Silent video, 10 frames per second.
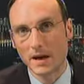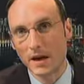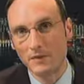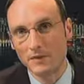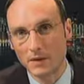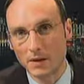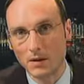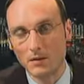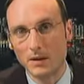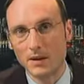haven't really
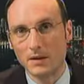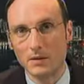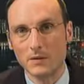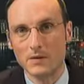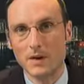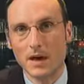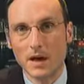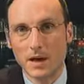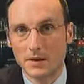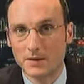got very close
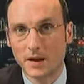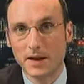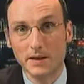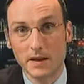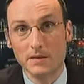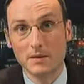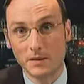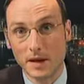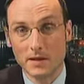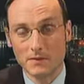uh, trade
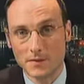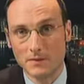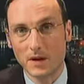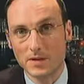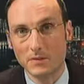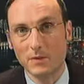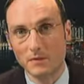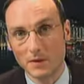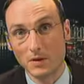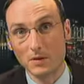ties with Russia. But for
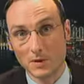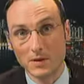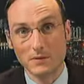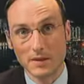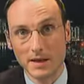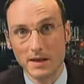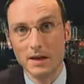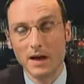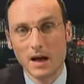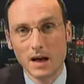Europe, it's really
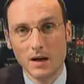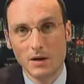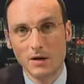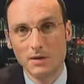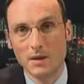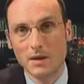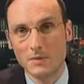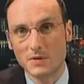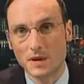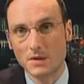uh, hurting
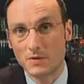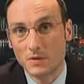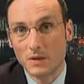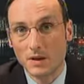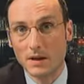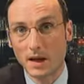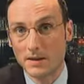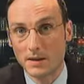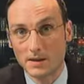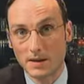themselves to a
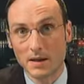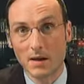large extent.